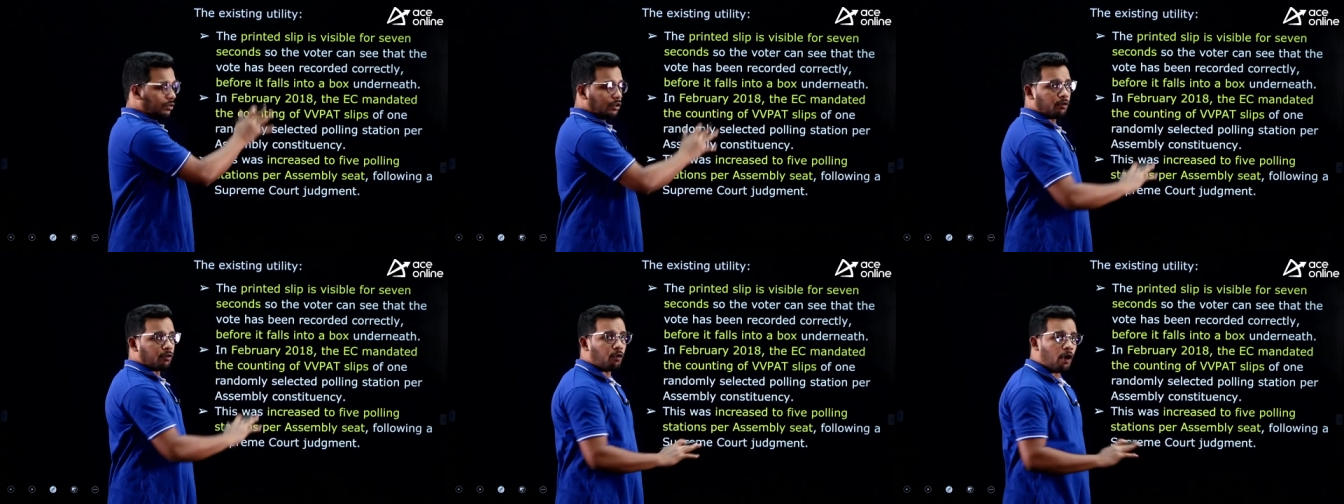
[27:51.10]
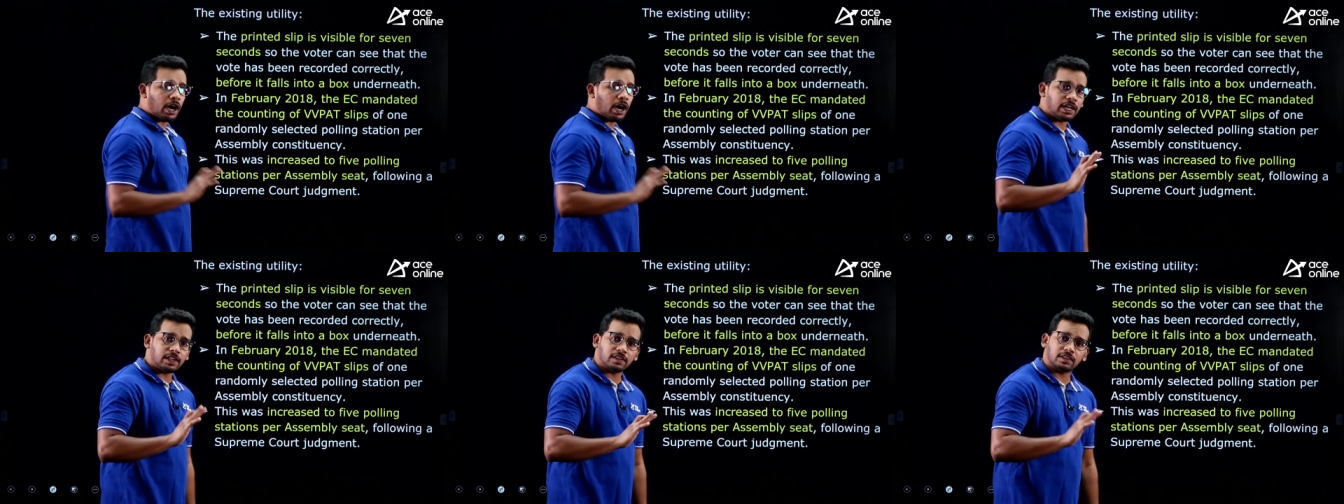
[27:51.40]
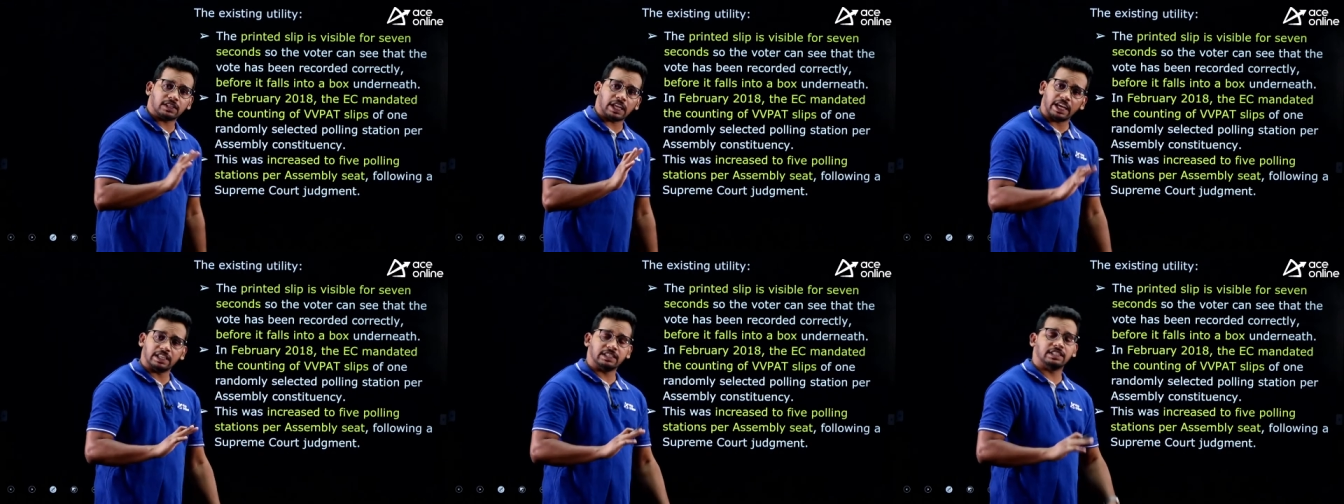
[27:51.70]
what is
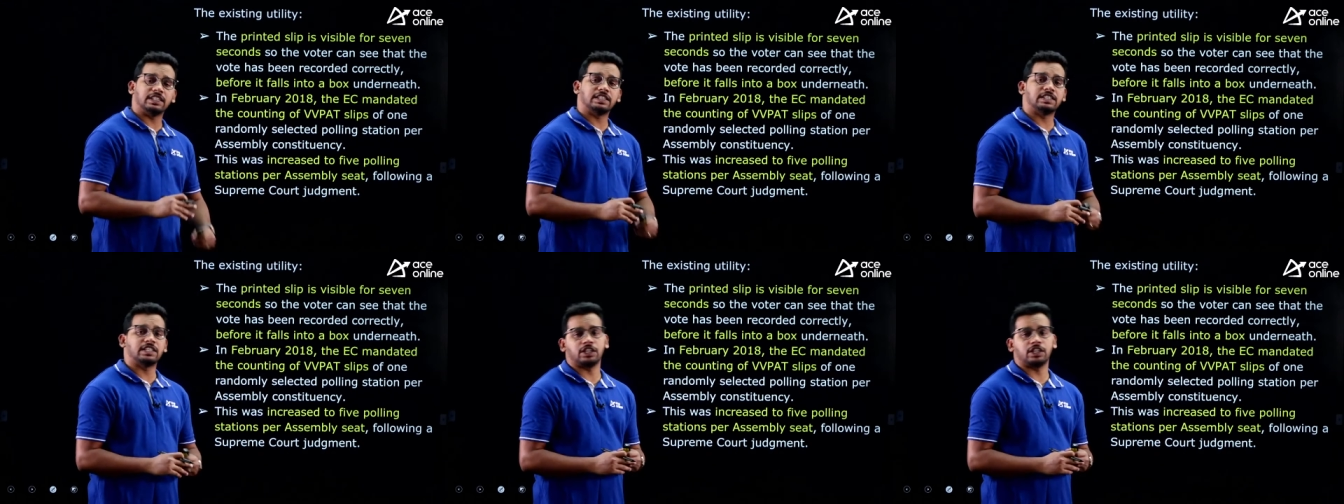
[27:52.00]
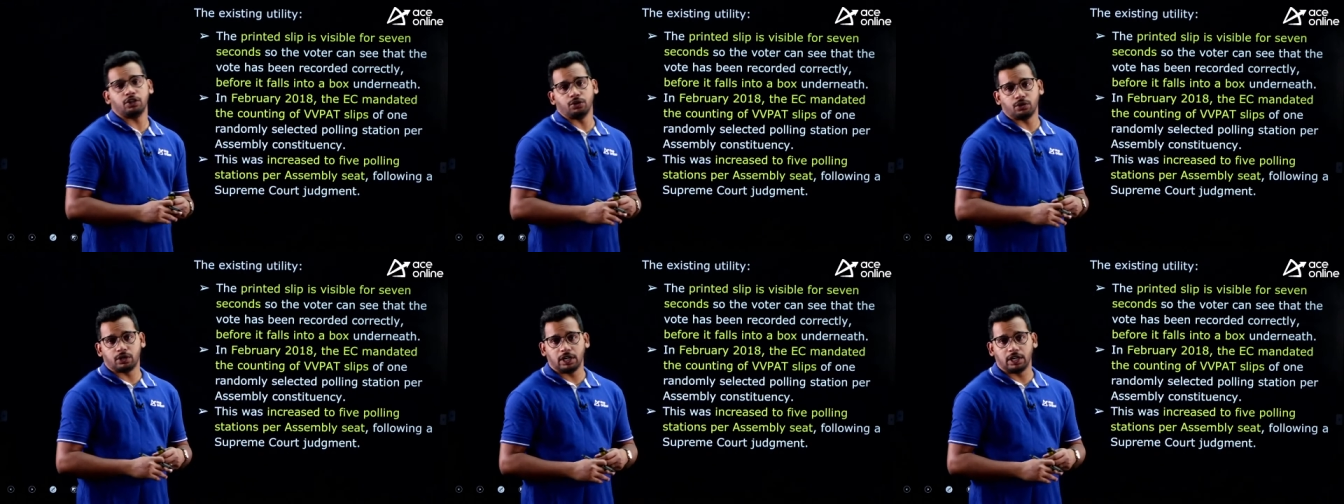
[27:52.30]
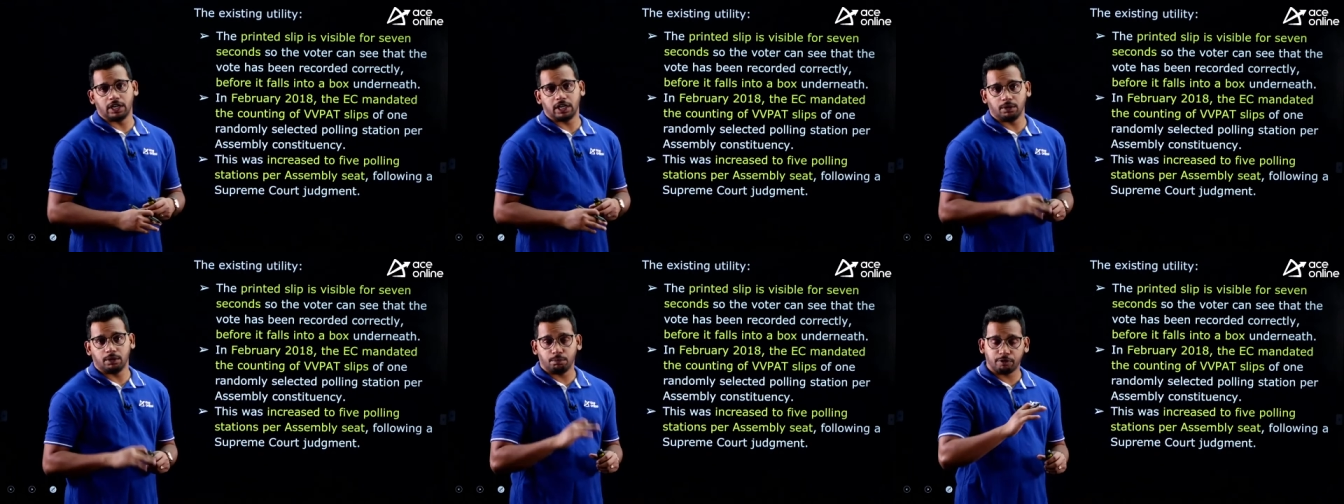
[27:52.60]
the existing
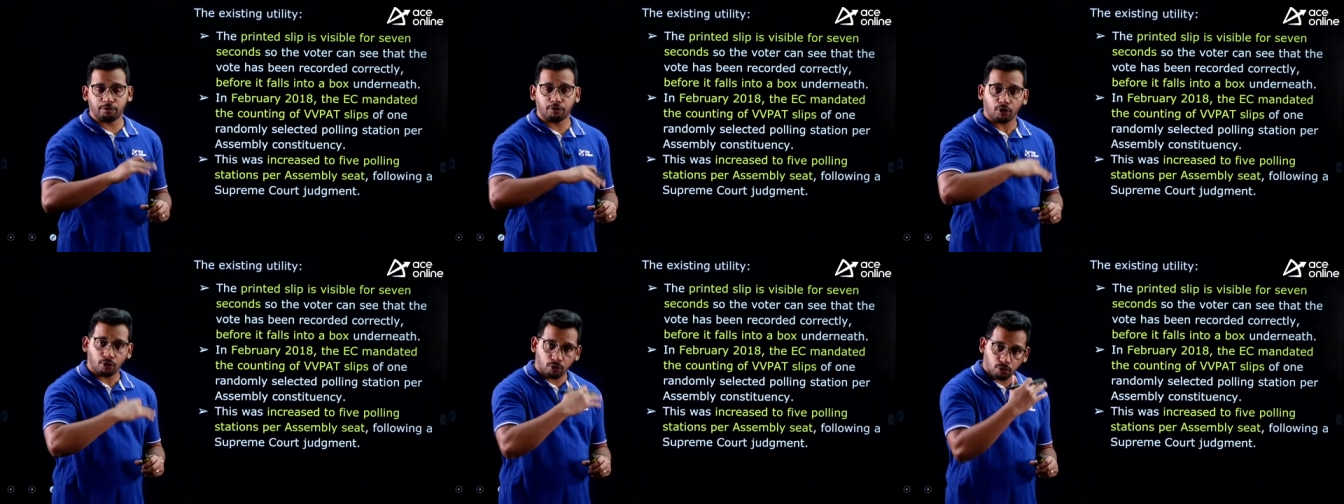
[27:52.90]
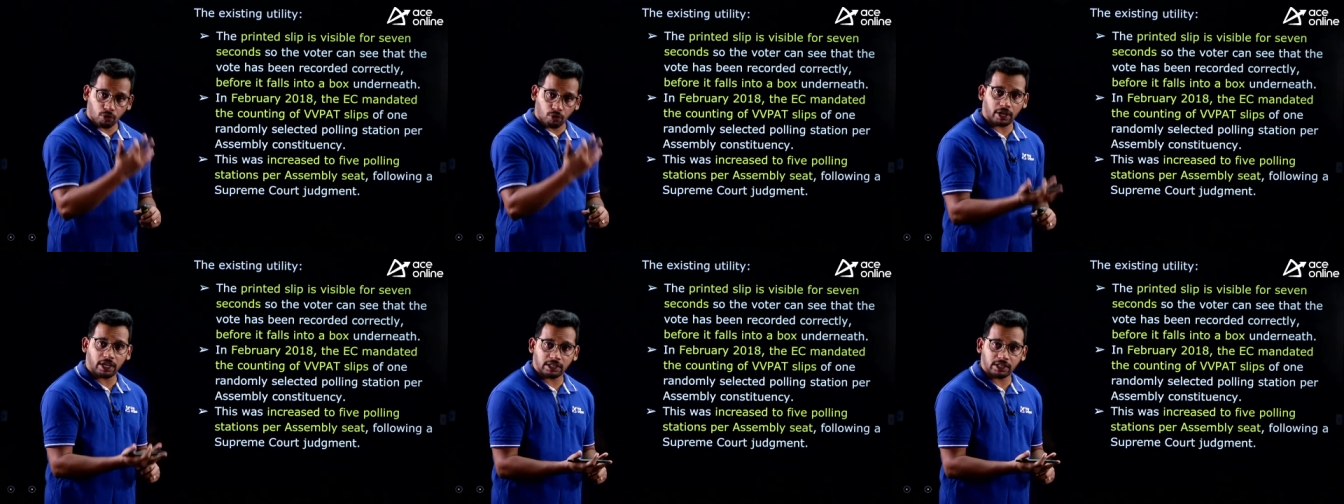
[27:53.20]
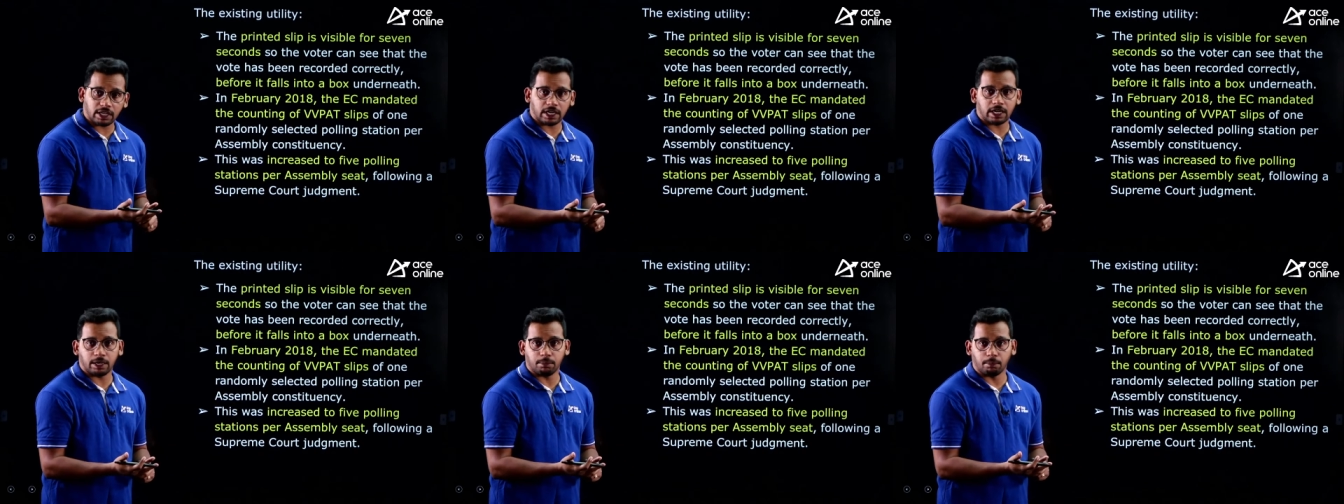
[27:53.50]
utility? Before knowing
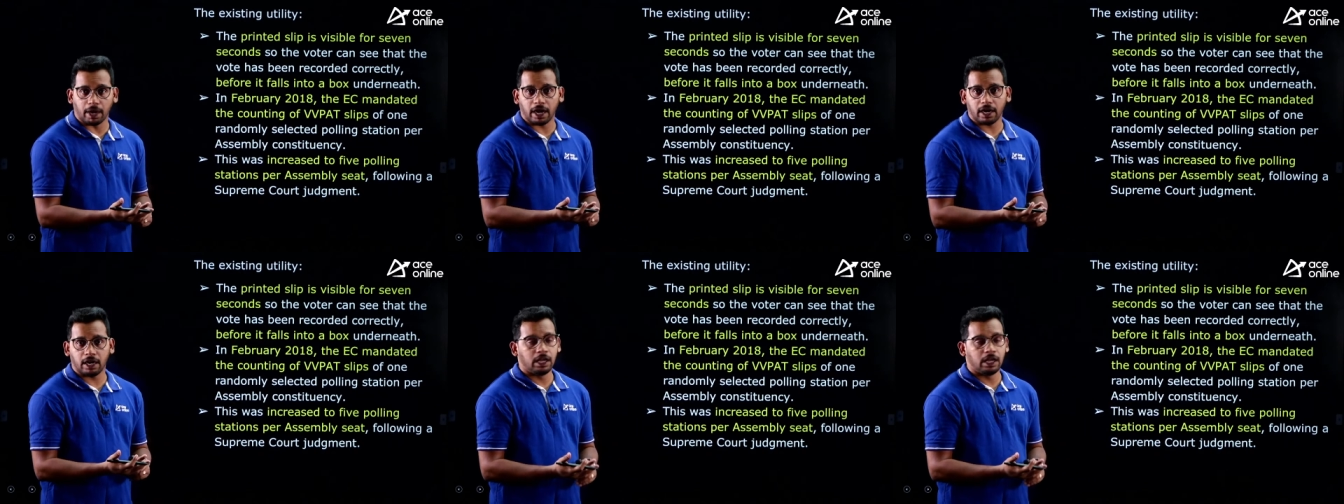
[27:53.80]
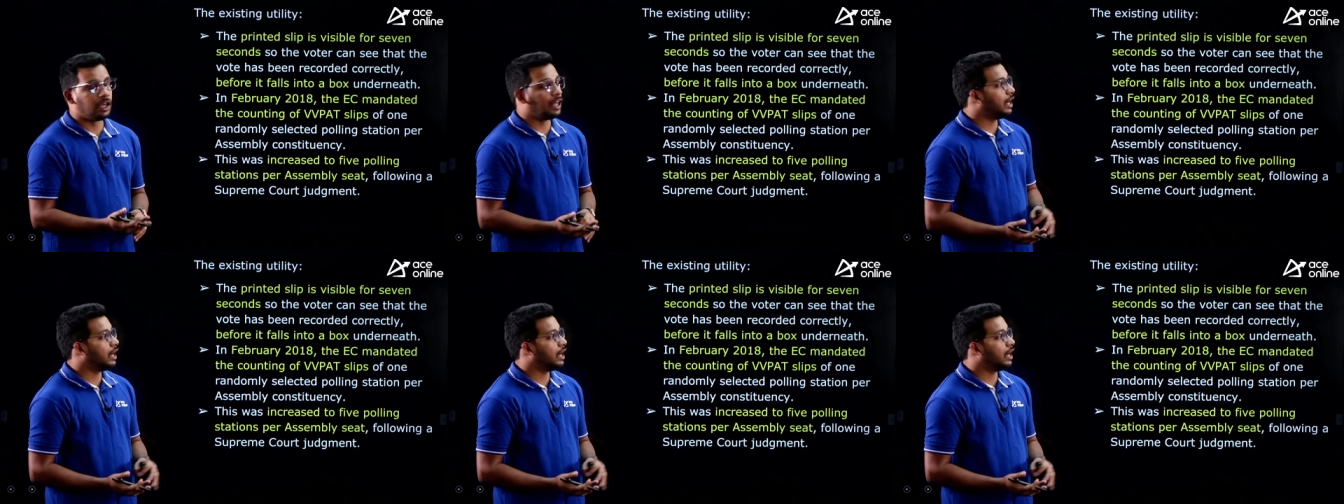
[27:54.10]
the demand,